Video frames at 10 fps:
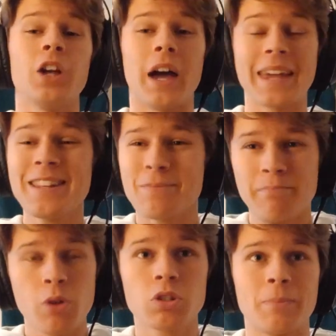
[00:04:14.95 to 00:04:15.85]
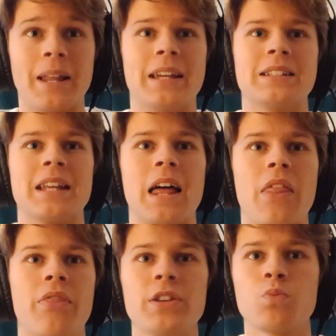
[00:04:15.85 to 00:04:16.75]
against most players,
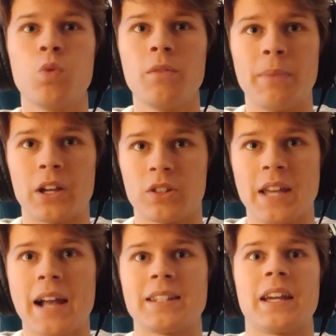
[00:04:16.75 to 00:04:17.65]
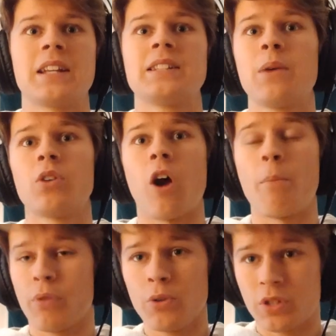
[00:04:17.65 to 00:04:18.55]
this wouldn't be a good tactic, because they would
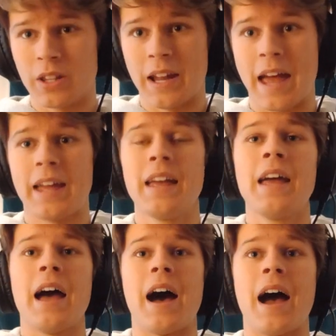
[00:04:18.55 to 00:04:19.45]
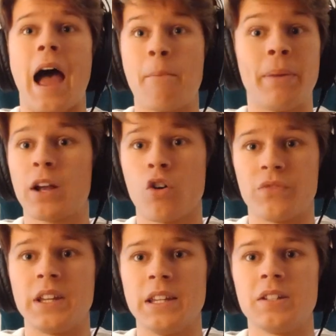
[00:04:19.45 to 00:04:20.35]
approach the net and pick off
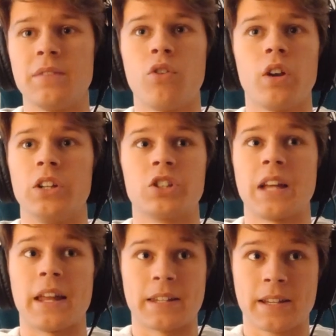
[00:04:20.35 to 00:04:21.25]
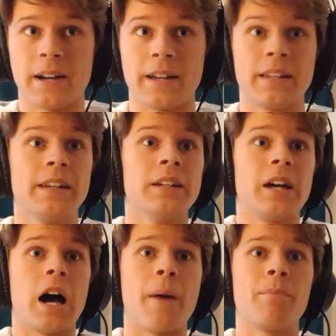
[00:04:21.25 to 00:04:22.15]
the easy volley just out of the sky.
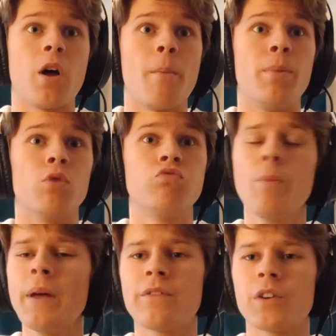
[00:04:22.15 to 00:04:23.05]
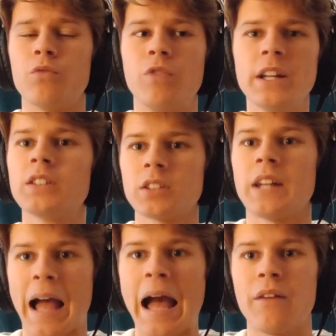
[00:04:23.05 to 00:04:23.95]
But Rublev really
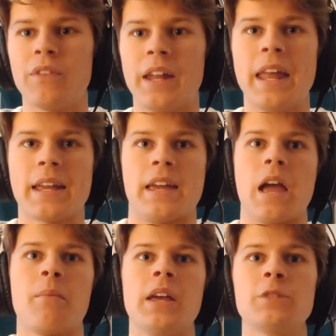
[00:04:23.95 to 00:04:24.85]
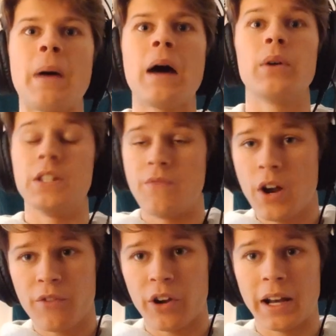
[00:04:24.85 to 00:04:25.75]
doesn't have a net game. His power is
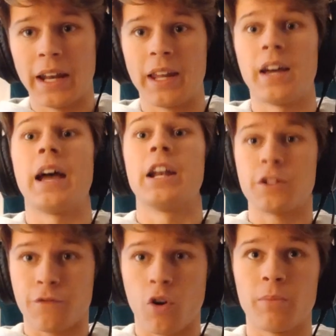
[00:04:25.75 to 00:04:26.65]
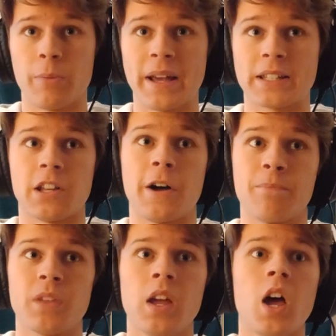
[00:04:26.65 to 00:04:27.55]
very linear, and it's from the
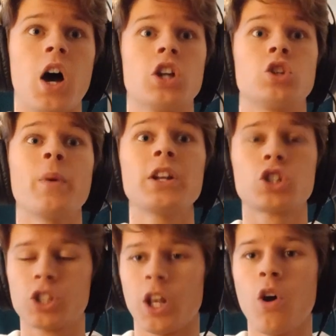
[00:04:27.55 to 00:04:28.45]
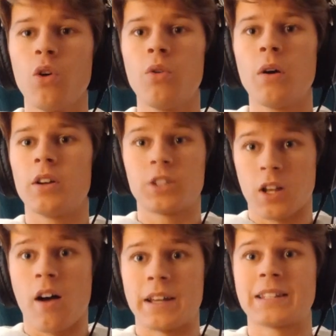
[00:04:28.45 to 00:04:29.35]
baseline. So when a slow
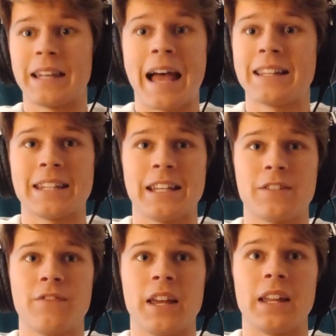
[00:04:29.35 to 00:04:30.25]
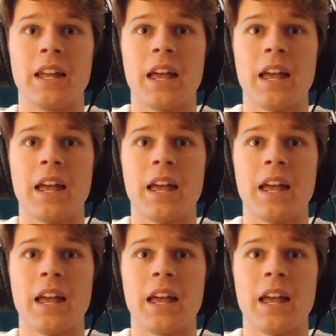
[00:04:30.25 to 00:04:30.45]
slice lands at his feet